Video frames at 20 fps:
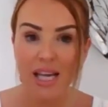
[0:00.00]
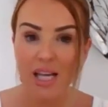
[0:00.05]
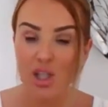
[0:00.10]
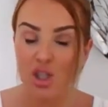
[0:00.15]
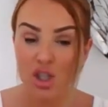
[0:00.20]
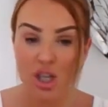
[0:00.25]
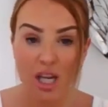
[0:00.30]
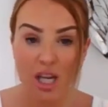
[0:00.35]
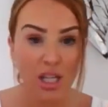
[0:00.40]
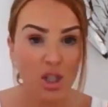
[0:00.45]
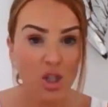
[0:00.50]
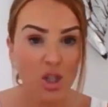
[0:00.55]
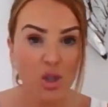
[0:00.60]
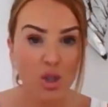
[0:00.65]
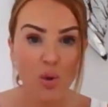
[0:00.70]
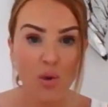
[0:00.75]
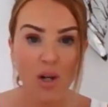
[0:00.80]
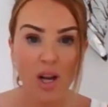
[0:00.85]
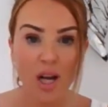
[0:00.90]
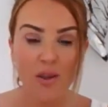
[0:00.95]
It
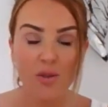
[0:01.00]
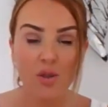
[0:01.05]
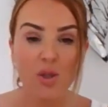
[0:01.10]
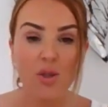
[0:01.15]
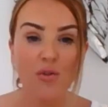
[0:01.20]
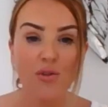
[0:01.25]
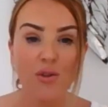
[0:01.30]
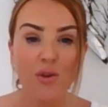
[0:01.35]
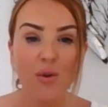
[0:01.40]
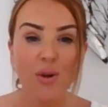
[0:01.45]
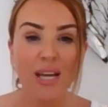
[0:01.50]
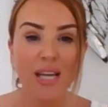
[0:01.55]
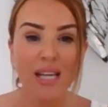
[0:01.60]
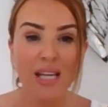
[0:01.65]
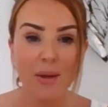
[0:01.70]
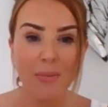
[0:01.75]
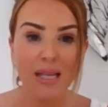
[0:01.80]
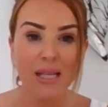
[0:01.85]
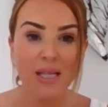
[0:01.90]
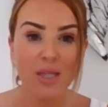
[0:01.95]
changes your life so you feel
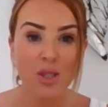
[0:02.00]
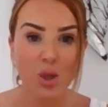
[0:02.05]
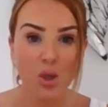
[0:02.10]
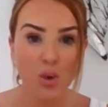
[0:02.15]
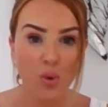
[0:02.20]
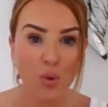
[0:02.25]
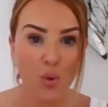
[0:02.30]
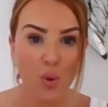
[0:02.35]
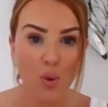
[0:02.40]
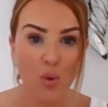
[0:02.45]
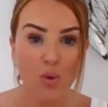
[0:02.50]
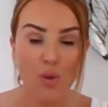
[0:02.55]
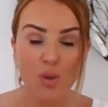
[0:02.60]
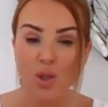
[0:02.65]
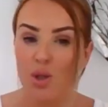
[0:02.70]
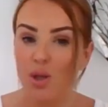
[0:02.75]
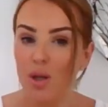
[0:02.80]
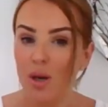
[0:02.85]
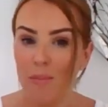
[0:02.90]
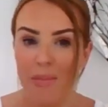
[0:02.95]
inner peace at your core,
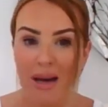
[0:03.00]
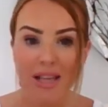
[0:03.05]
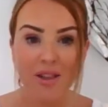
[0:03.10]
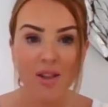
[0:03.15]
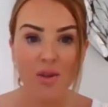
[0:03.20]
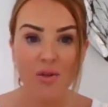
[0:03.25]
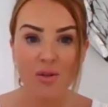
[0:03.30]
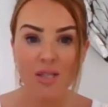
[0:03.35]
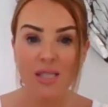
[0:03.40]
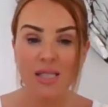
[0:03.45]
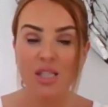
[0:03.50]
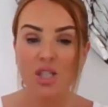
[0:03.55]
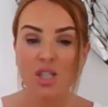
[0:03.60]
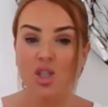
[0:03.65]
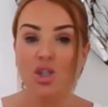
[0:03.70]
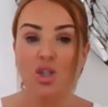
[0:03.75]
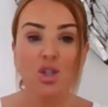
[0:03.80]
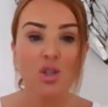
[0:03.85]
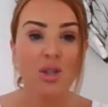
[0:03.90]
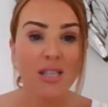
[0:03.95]
so you can make those
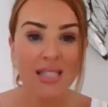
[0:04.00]
decisions.